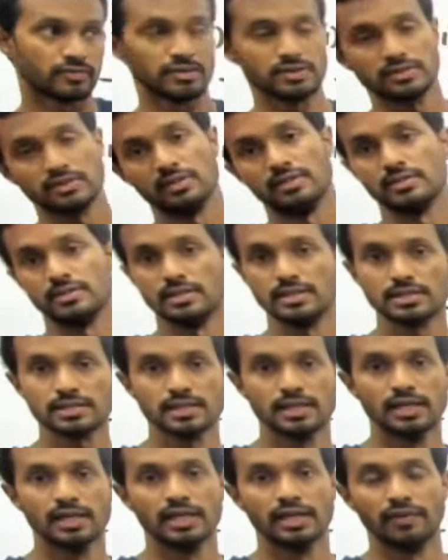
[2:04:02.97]
of this is this,
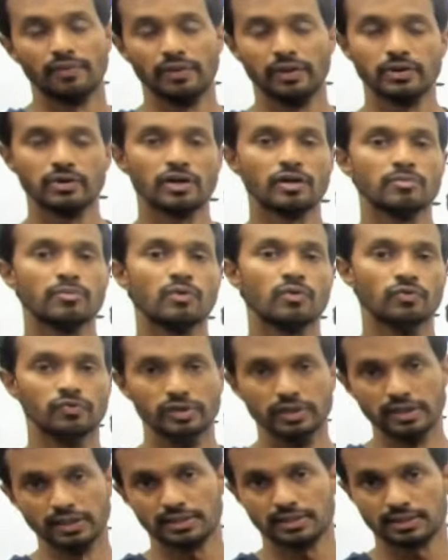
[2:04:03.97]
then you have more
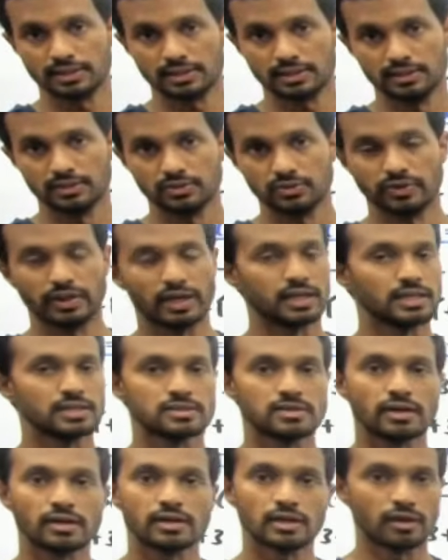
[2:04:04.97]
work. So that
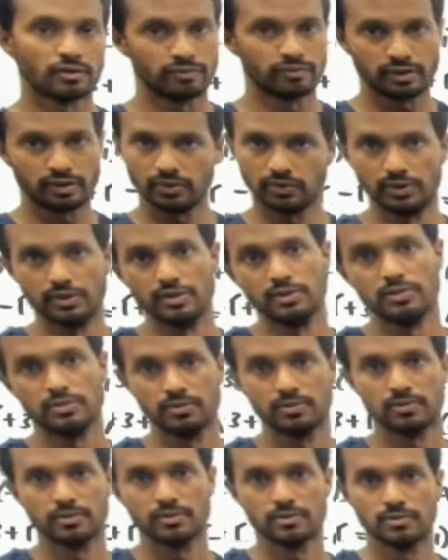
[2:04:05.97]
is not how we do
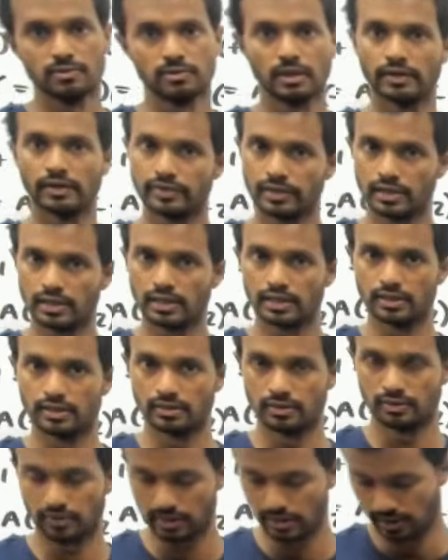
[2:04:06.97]
this. Are we clear?
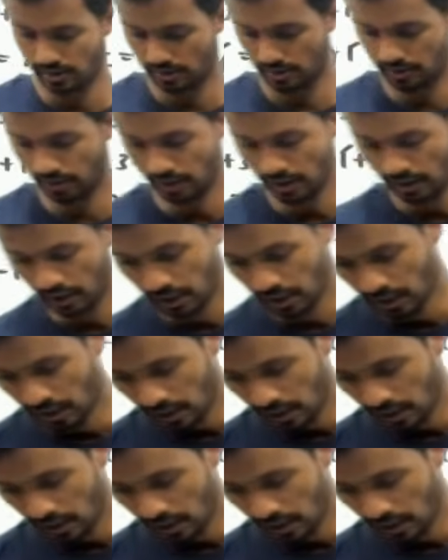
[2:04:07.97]
Okay, good.